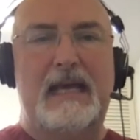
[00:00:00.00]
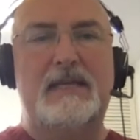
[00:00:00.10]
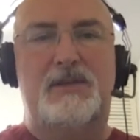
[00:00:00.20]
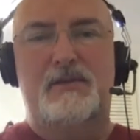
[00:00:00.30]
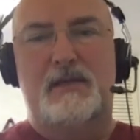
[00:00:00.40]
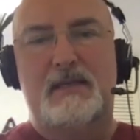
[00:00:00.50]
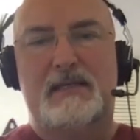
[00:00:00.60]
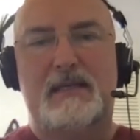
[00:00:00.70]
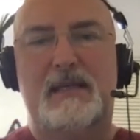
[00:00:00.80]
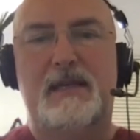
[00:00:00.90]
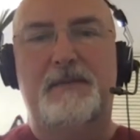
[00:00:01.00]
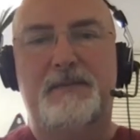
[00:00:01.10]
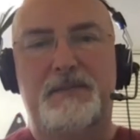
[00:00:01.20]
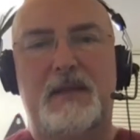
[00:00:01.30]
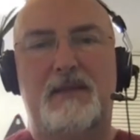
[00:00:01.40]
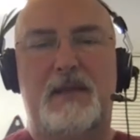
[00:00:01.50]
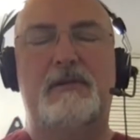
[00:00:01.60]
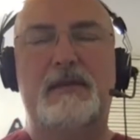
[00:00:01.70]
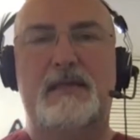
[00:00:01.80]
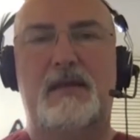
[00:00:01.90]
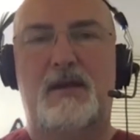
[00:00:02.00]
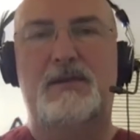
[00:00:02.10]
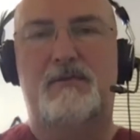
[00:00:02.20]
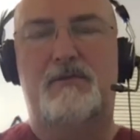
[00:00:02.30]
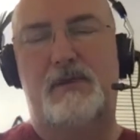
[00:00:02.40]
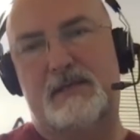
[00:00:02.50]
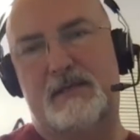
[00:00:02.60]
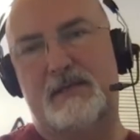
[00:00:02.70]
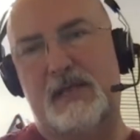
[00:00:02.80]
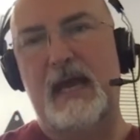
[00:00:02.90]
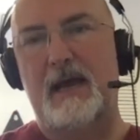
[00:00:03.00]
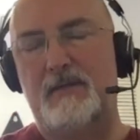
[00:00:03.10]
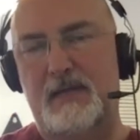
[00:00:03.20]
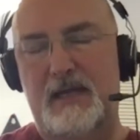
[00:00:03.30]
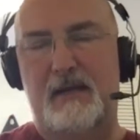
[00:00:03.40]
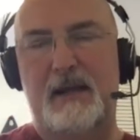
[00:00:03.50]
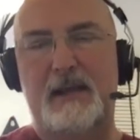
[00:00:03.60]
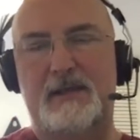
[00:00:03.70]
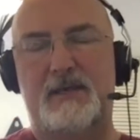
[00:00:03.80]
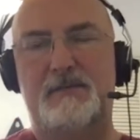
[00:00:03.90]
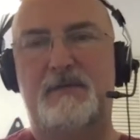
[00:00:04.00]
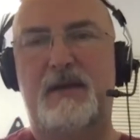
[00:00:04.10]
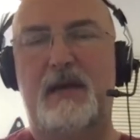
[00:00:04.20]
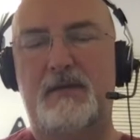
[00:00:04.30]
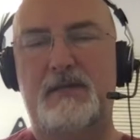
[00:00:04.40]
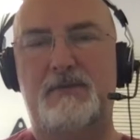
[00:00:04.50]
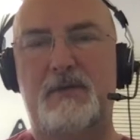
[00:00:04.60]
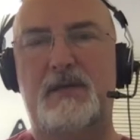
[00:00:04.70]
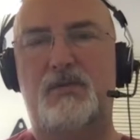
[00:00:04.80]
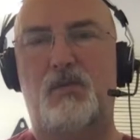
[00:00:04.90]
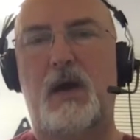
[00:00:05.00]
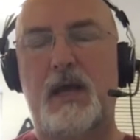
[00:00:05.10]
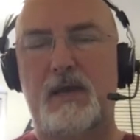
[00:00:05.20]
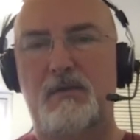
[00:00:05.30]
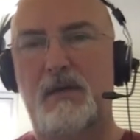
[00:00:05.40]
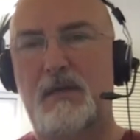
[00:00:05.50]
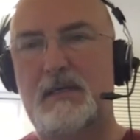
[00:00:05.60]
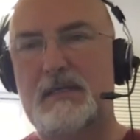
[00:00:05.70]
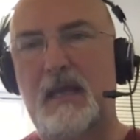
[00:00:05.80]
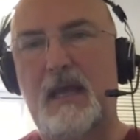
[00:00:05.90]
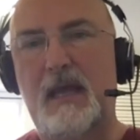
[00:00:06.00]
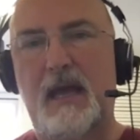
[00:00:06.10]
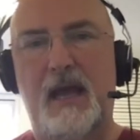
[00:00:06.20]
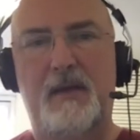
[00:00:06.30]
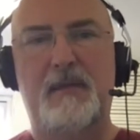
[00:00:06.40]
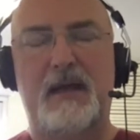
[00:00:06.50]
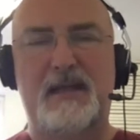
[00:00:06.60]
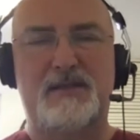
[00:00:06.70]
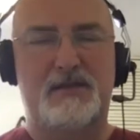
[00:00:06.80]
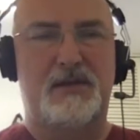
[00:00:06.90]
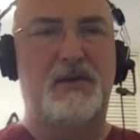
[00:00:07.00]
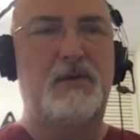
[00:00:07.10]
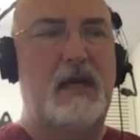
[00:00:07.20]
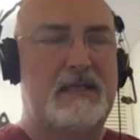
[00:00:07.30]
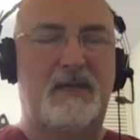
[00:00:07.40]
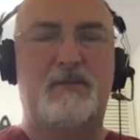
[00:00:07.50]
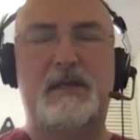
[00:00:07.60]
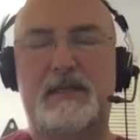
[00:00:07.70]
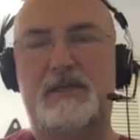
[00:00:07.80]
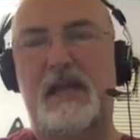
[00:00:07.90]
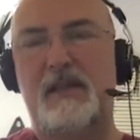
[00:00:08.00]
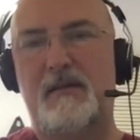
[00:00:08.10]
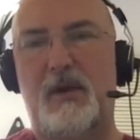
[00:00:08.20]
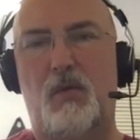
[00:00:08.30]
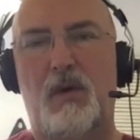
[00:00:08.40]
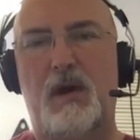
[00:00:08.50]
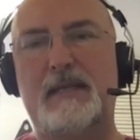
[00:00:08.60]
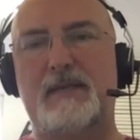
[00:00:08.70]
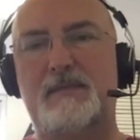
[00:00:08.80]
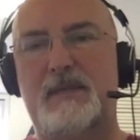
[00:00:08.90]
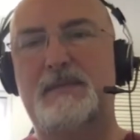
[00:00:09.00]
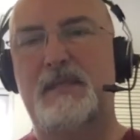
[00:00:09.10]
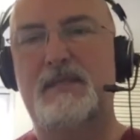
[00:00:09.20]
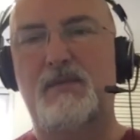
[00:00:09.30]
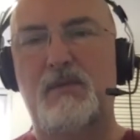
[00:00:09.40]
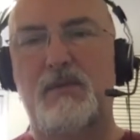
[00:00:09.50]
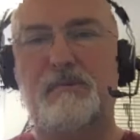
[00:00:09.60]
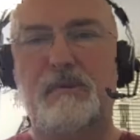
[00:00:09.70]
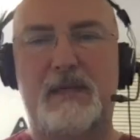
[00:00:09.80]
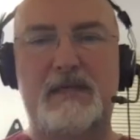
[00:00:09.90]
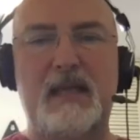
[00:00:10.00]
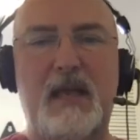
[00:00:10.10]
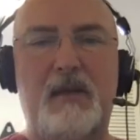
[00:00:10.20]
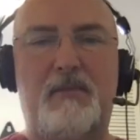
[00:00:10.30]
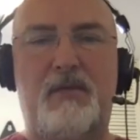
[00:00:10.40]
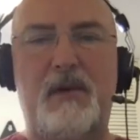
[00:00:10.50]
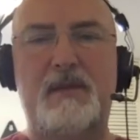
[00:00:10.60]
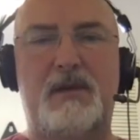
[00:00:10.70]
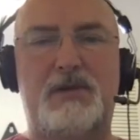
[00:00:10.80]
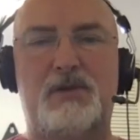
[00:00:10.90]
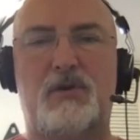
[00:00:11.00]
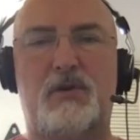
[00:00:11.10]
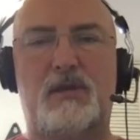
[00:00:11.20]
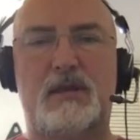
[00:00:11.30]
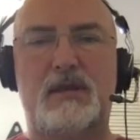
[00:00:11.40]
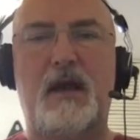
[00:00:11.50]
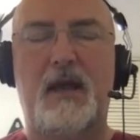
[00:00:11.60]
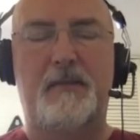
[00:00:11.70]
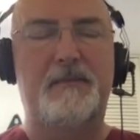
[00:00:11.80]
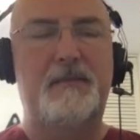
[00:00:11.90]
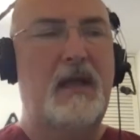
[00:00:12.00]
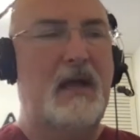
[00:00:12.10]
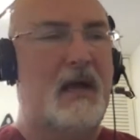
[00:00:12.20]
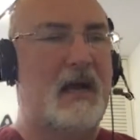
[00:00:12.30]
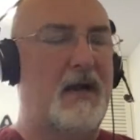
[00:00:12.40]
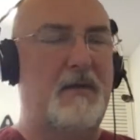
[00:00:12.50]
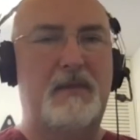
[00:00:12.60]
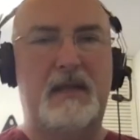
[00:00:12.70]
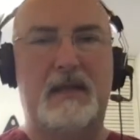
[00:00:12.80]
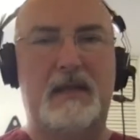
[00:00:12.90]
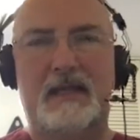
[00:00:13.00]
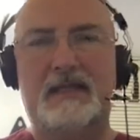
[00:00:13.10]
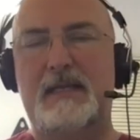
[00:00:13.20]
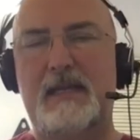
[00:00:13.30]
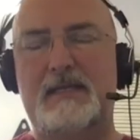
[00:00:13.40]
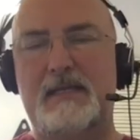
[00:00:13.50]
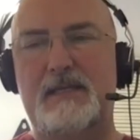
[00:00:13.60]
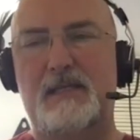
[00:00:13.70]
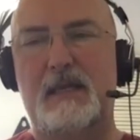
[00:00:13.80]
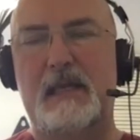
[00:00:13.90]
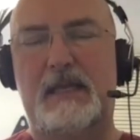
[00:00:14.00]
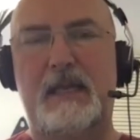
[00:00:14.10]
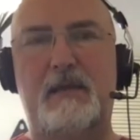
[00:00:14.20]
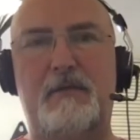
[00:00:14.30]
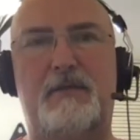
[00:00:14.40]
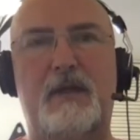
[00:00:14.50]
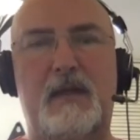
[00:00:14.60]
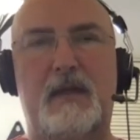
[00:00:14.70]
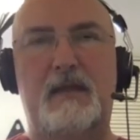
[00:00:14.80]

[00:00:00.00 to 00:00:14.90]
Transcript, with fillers: as you can see, there is a lot of research out there in terms of how this works, why it works. Um, there's also some research out there about why it sometimes doesn't work, because pretty much all of the time, um, these lasers will give